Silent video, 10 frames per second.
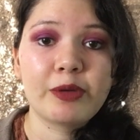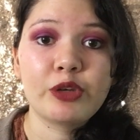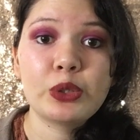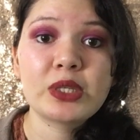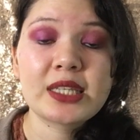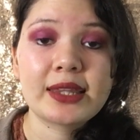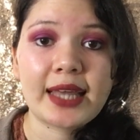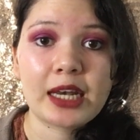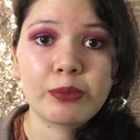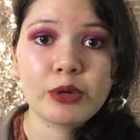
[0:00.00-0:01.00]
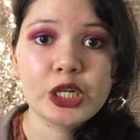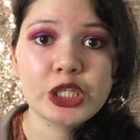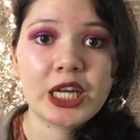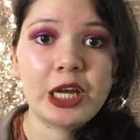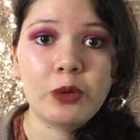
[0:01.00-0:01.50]
if you use a synthetic
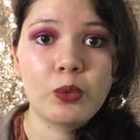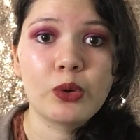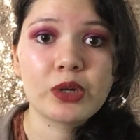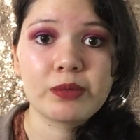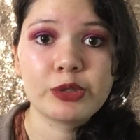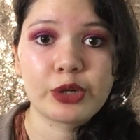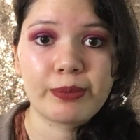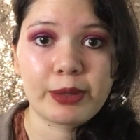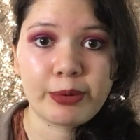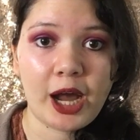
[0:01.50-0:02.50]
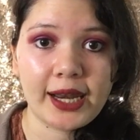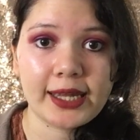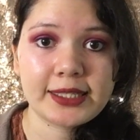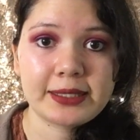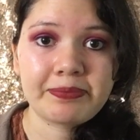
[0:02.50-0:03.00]
brush, it won't absorb the
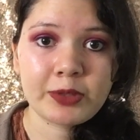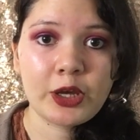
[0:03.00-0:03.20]
product.